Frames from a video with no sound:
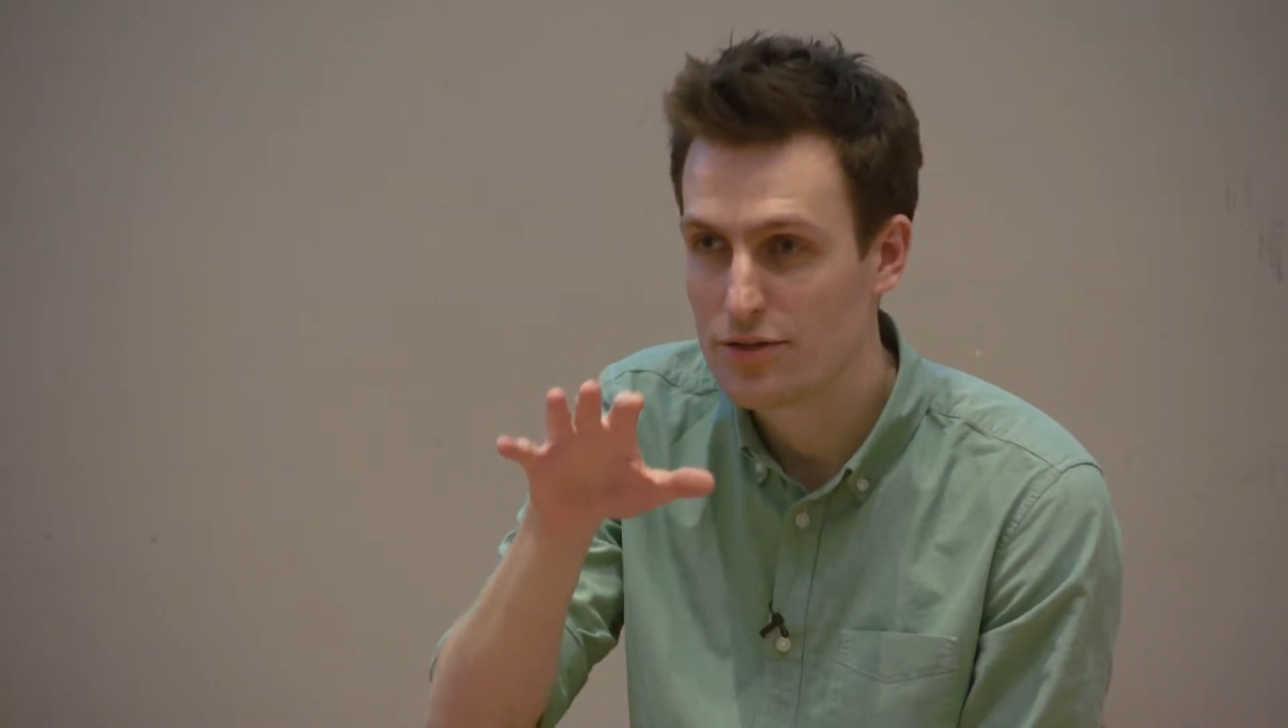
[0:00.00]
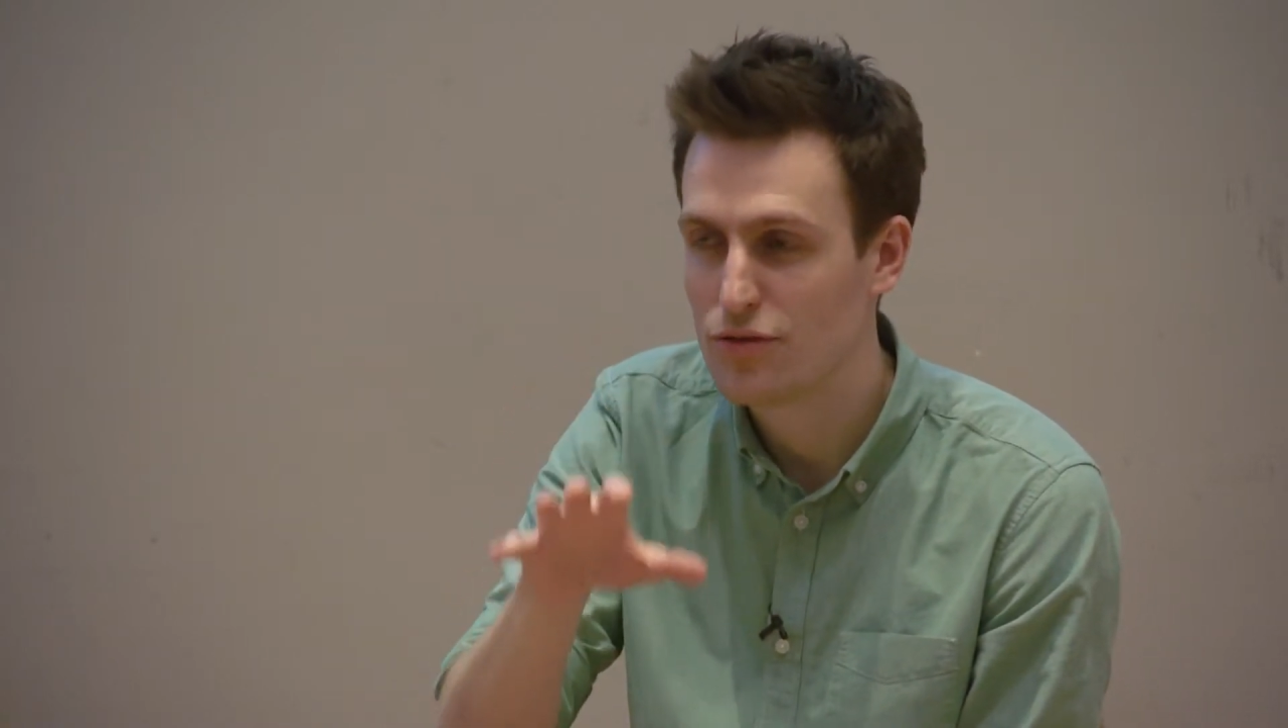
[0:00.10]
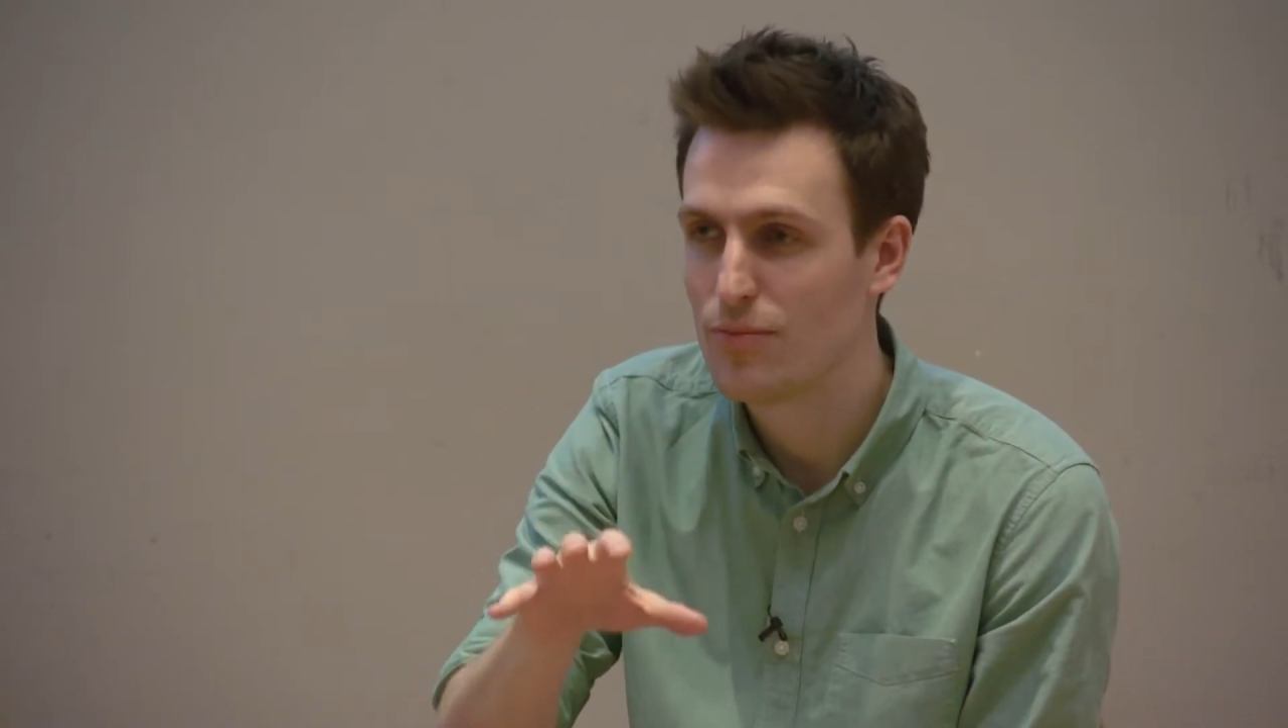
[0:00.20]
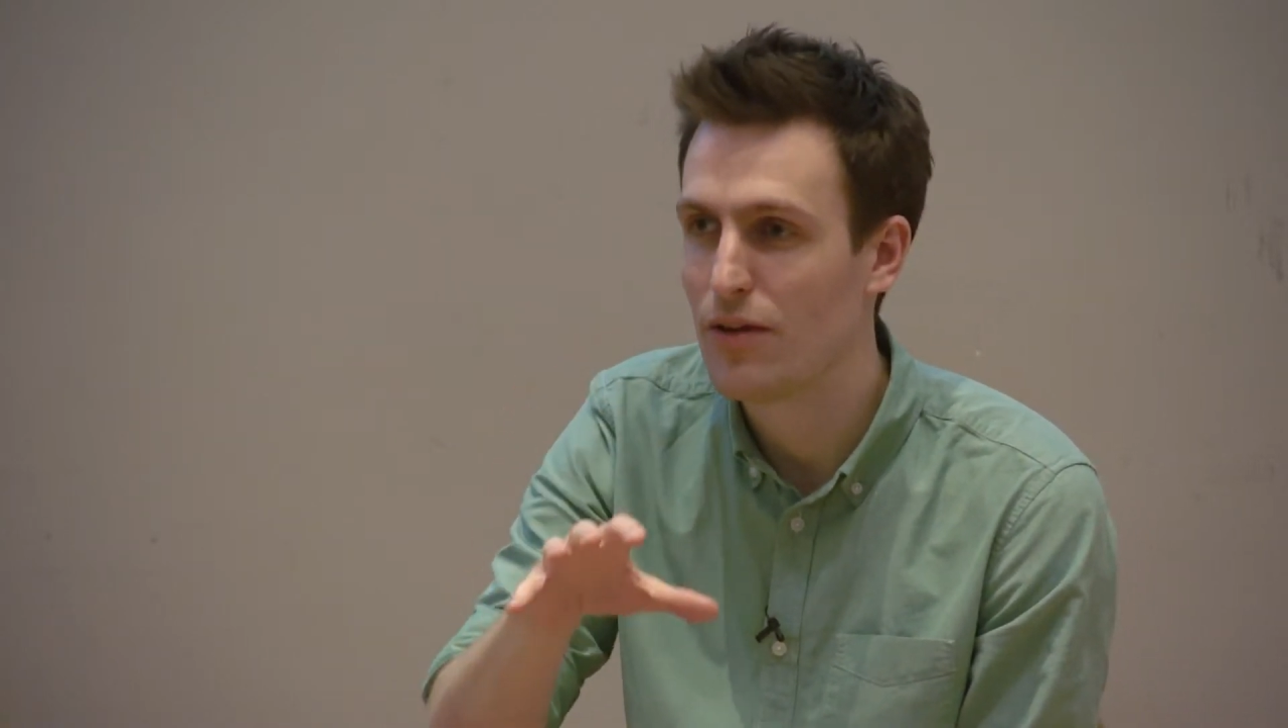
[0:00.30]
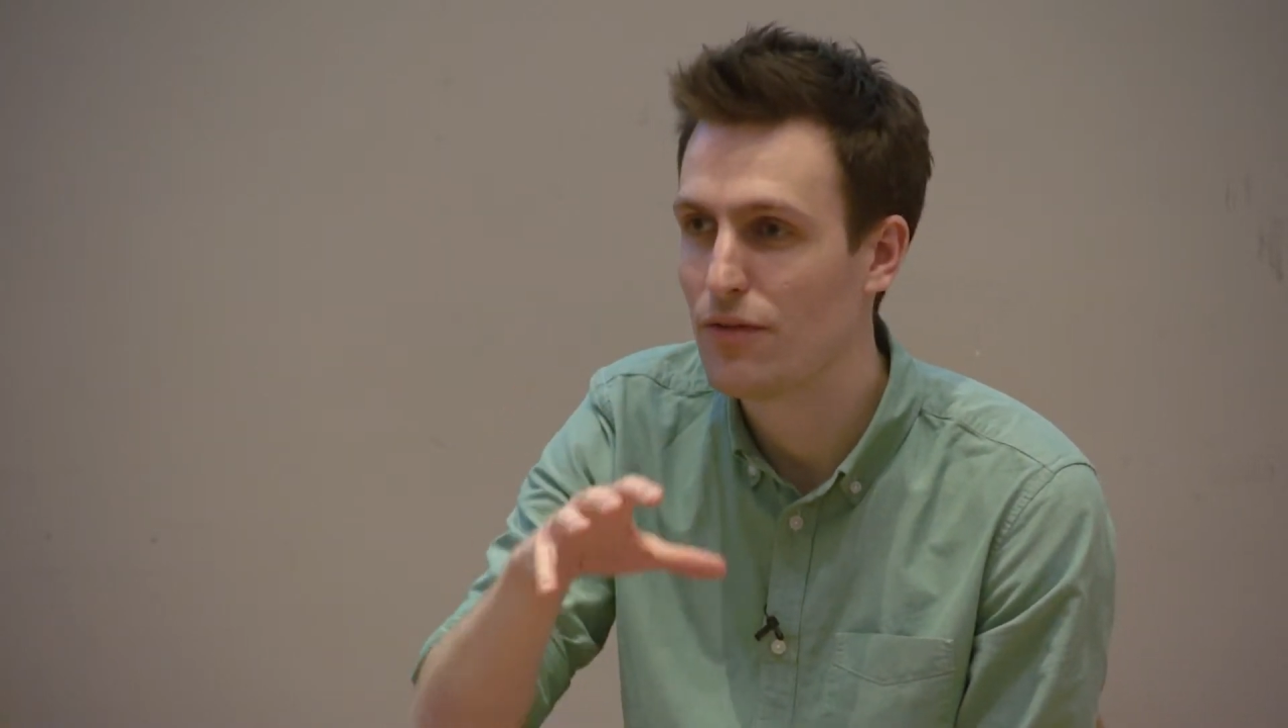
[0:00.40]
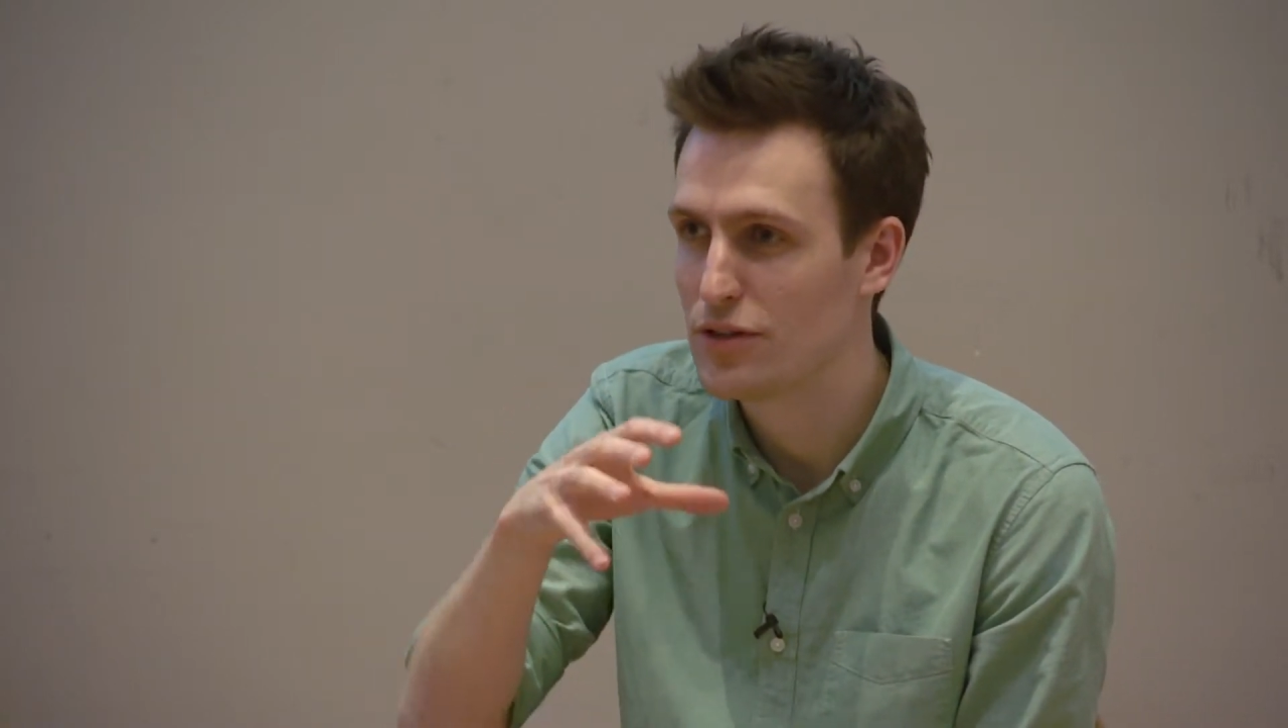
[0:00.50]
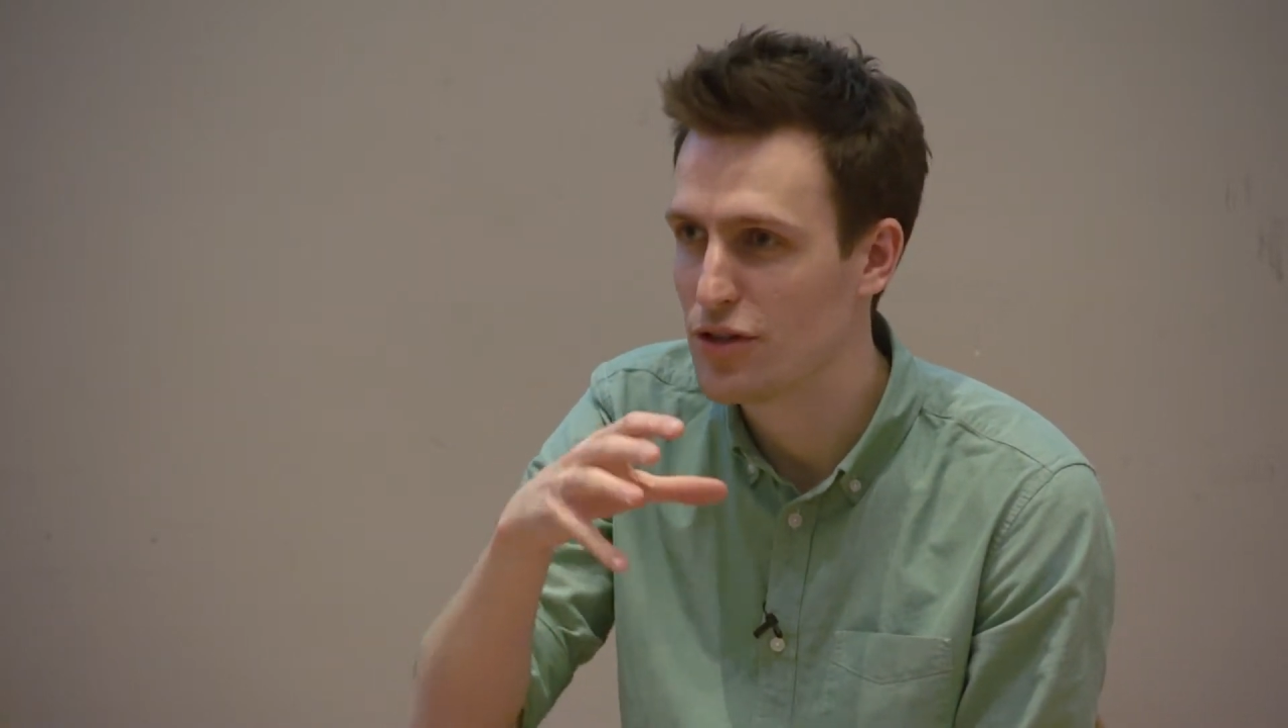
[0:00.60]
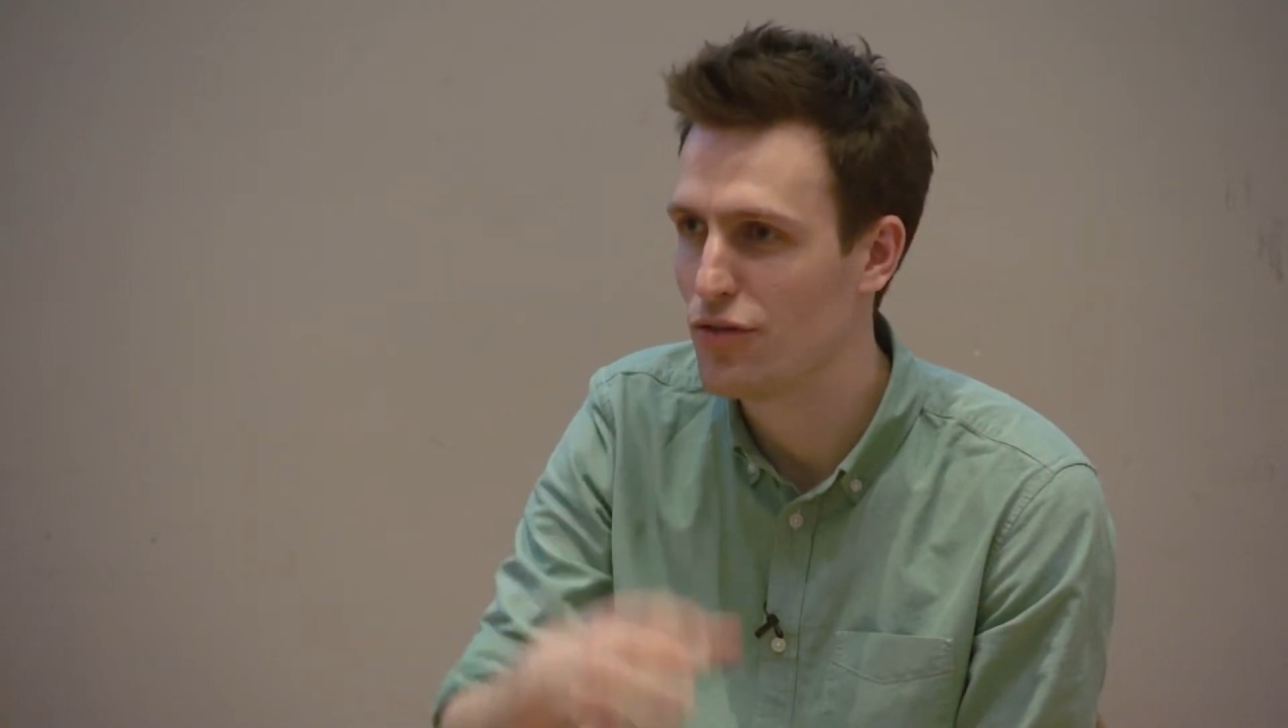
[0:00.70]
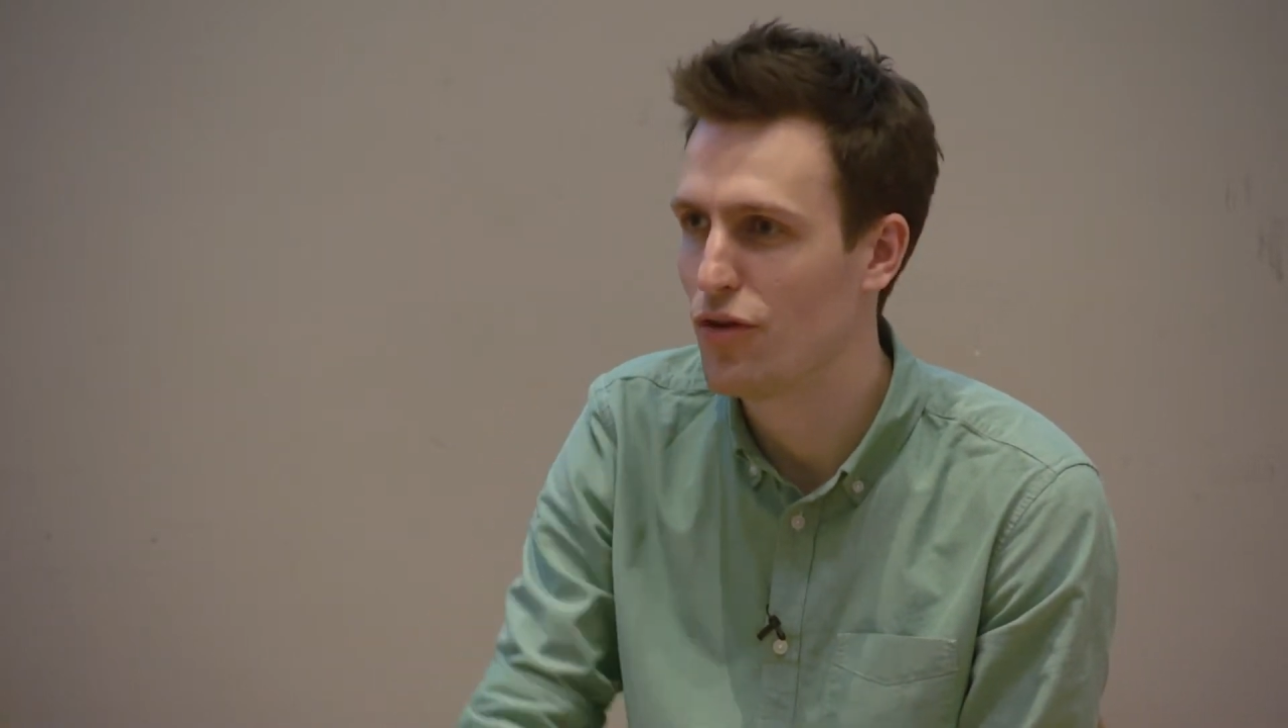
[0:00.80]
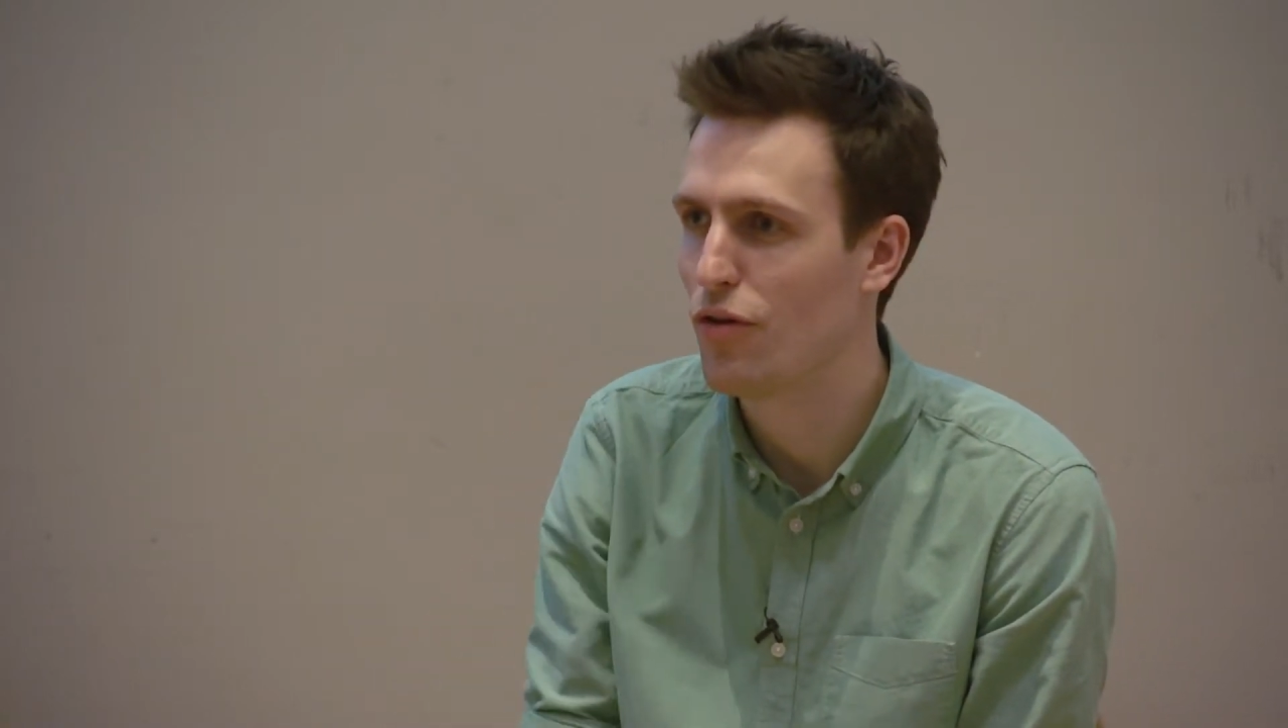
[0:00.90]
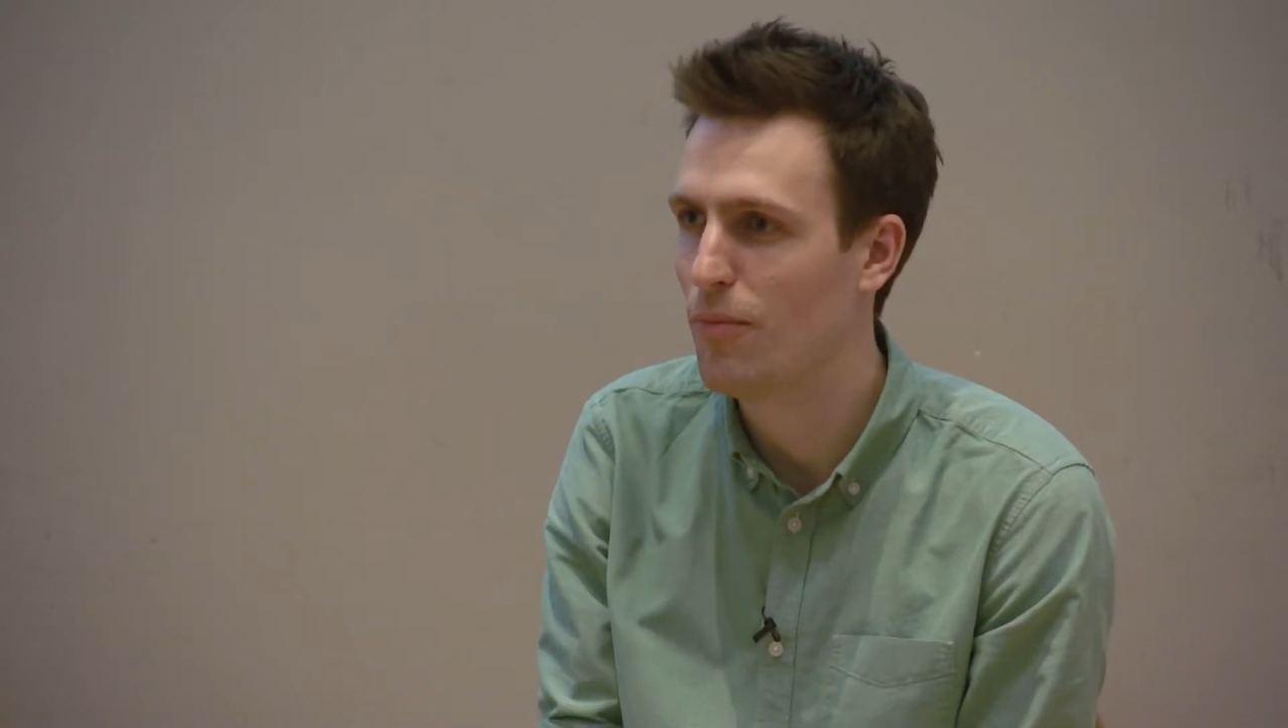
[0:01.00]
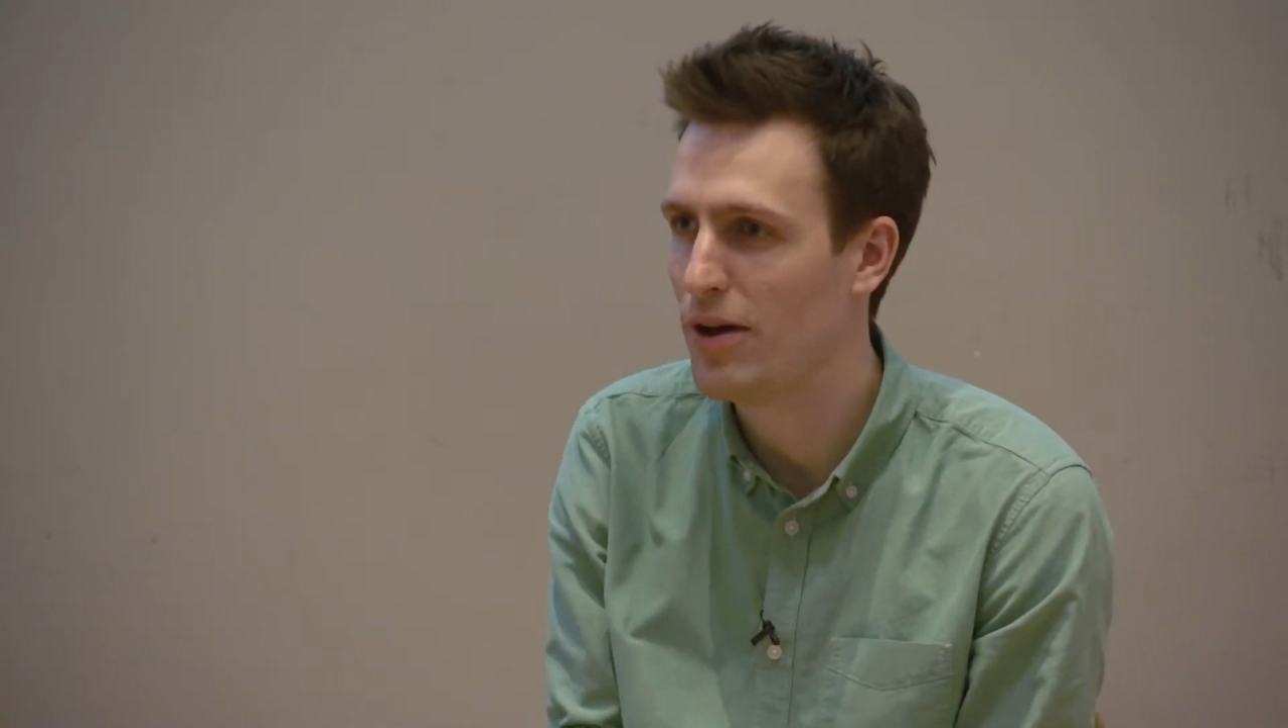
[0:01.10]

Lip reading: mindfulness and through our own